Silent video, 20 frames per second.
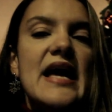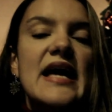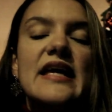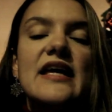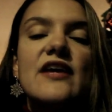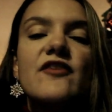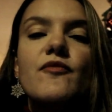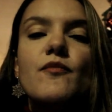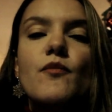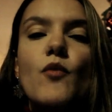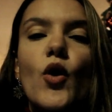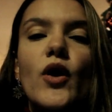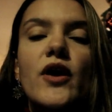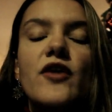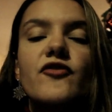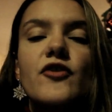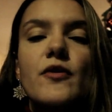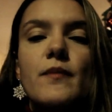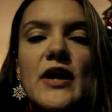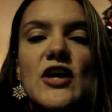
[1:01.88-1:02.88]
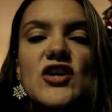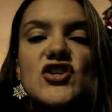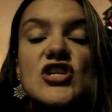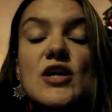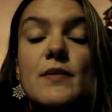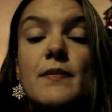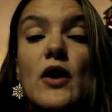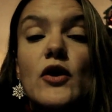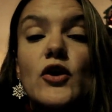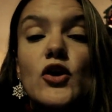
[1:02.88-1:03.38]
Give more
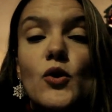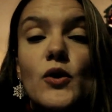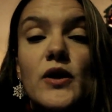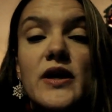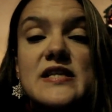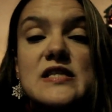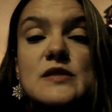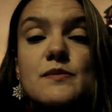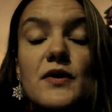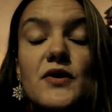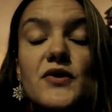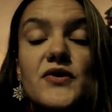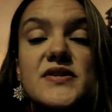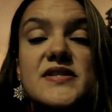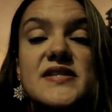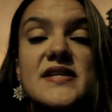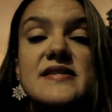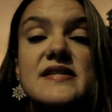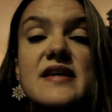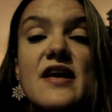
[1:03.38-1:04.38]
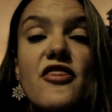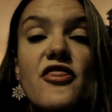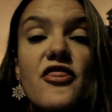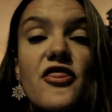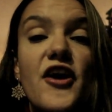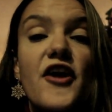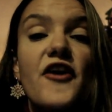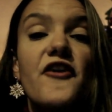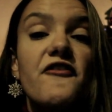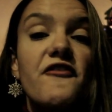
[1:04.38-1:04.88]
information about your experiences in
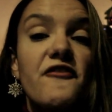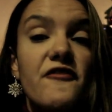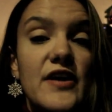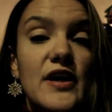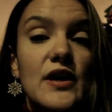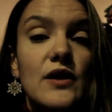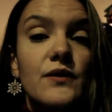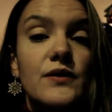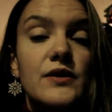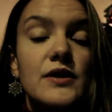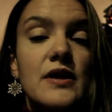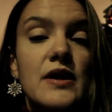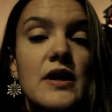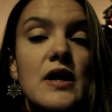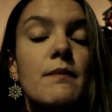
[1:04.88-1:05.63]
their field,